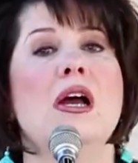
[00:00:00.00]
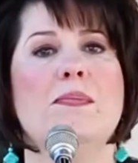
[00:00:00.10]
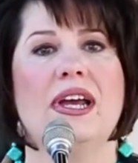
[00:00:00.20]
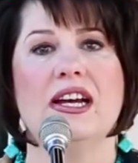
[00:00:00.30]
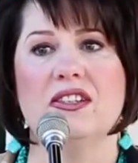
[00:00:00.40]

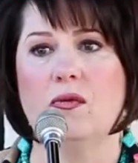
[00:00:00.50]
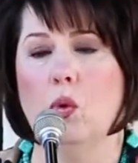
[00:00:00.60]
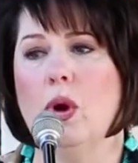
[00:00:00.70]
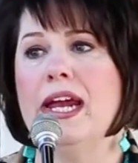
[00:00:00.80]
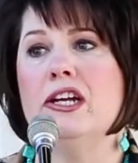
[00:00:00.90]
Because if
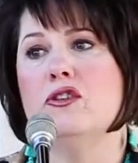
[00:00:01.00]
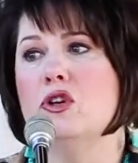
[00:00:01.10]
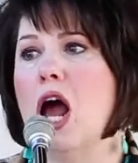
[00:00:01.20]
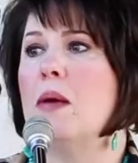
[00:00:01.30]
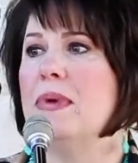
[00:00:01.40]
we do
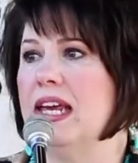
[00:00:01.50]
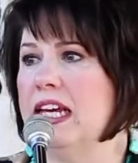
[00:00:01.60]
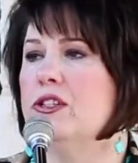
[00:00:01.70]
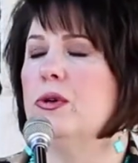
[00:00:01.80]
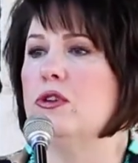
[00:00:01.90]
not
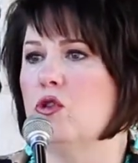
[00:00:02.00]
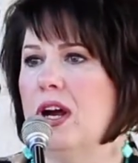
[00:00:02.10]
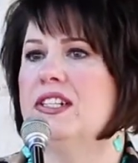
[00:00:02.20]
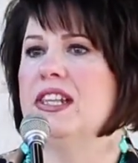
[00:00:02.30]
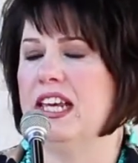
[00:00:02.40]
begin to
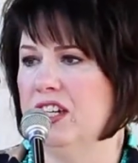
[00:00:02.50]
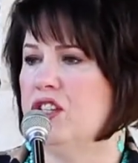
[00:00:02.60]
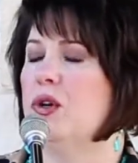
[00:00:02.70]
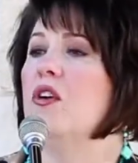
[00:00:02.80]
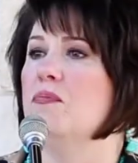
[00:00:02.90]
address the
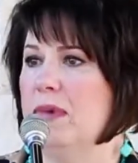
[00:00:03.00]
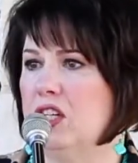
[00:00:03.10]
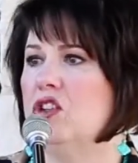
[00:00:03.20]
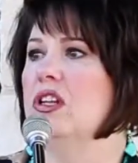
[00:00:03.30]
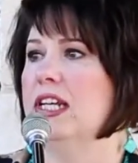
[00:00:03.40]
issue of
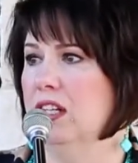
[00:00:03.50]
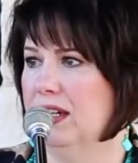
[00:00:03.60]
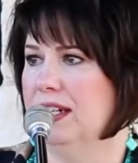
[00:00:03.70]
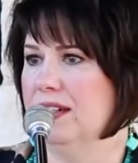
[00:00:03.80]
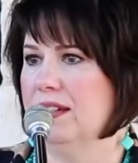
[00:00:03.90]
mental
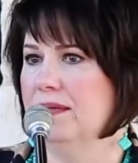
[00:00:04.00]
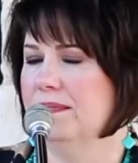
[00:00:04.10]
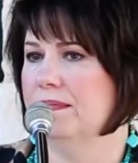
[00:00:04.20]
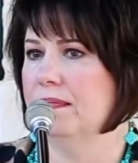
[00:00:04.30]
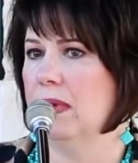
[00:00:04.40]
illness,
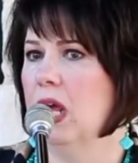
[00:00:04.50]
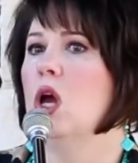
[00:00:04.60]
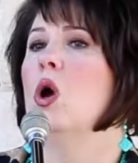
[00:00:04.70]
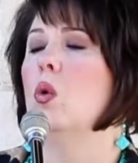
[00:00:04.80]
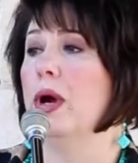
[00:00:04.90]

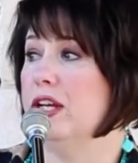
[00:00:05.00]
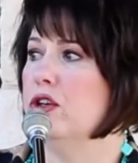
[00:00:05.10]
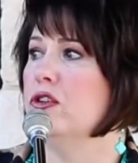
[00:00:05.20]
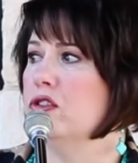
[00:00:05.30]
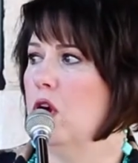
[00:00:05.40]
we
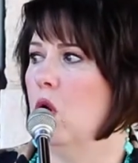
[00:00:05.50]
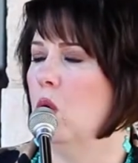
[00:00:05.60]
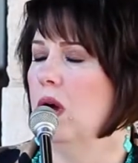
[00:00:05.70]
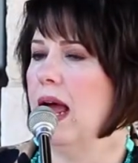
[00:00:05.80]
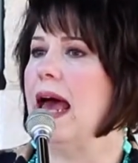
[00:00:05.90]
do
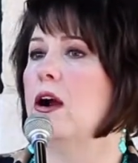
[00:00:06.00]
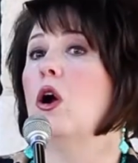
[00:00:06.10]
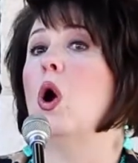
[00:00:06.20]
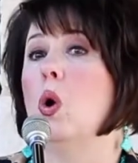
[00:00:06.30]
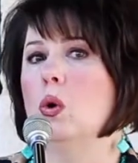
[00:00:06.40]
so at
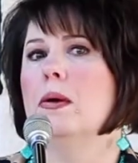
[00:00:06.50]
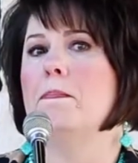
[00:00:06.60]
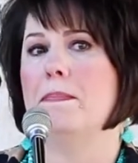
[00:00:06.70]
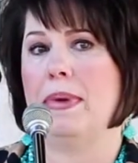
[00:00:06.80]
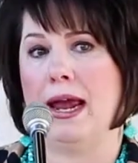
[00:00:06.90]
our own
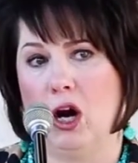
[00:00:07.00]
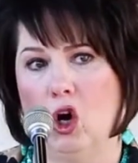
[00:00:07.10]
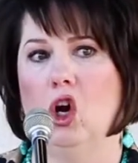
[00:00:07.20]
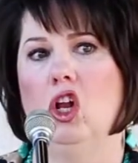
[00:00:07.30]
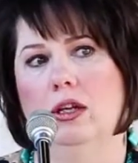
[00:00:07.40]

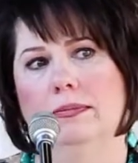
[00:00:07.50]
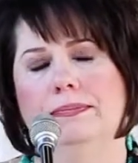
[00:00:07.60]
peril.